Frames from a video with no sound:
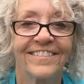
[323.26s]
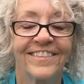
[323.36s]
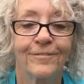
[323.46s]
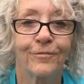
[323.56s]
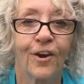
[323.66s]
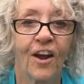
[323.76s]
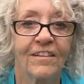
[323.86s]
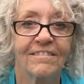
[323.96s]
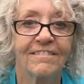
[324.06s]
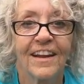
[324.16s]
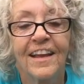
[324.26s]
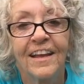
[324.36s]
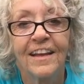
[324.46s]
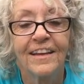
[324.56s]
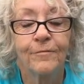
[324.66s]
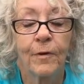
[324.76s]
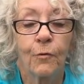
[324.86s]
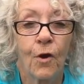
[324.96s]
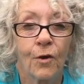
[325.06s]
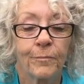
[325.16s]
in the front in my
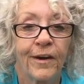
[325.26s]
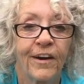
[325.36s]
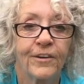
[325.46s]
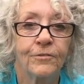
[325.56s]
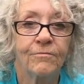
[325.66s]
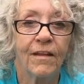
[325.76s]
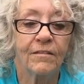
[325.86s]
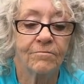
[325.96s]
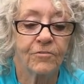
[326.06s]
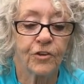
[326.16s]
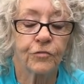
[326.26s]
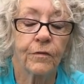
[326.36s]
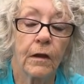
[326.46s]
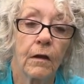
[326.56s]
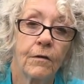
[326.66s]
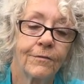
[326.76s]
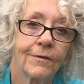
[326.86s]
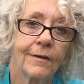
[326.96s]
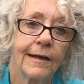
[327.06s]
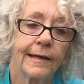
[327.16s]
rock pile that just fell
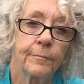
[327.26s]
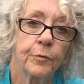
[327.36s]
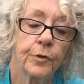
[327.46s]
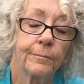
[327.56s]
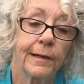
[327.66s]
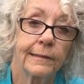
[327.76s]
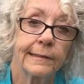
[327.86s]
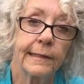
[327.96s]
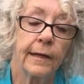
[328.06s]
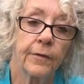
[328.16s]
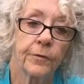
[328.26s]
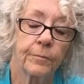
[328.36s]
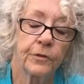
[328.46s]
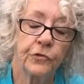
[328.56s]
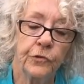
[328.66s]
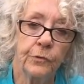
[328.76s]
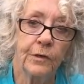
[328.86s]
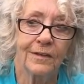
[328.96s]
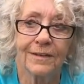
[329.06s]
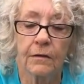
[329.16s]
over, and I had to put it back together. But you know
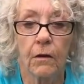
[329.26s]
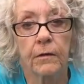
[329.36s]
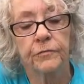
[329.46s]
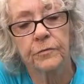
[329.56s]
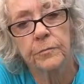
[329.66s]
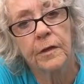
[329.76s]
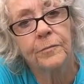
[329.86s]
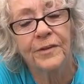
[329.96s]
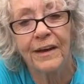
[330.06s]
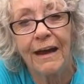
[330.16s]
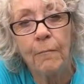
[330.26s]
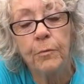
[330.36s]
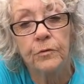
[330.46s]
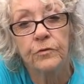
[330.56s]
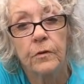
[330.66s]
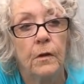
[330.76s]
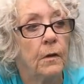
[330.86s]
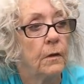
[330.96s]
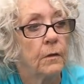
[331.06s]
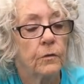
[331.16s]
what? In life, sometimes it happens.
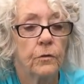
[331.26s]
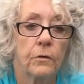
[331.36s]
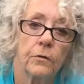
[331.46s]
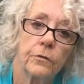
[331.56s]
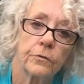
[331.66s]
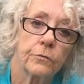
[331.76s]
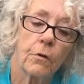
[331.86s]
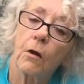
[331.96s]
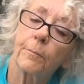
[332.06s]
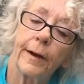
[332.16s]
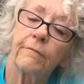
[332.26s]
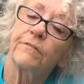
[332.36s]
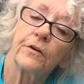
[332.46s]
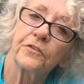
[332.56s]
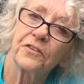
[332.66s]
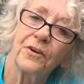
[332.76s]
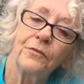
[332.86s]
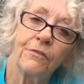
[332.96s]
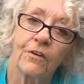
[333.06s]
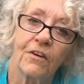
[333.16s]
You know, your rock pile falls
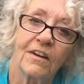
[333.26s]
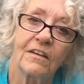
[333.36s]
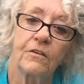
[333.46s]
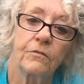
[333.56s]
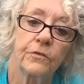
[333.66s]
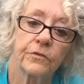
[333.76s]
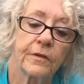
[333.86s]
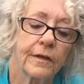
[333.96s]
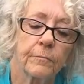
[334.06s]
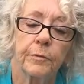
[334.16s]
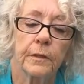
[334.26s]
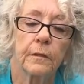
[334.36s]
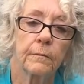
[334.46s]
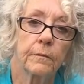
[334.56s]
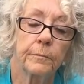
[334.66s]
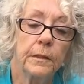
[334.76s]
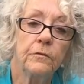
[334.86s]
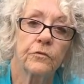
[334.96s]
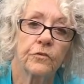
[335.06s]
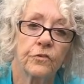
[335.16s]
over, and you just got to pick up the
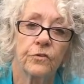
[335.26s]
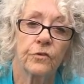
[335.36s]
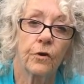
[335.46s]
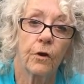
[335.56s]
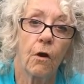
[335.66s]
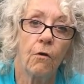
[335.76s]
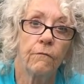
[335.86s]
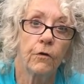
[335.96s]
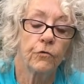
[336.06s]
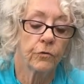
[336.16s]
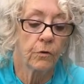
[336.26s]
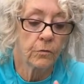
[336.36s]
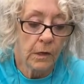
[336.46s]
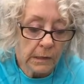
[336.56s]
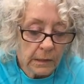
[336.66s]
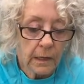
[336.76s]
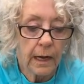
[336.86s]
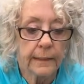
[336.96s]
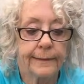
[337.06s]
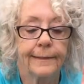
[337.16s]
pieces and start over. So
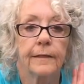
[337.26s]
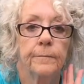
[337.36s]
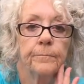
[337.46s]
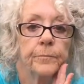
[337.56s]
I did.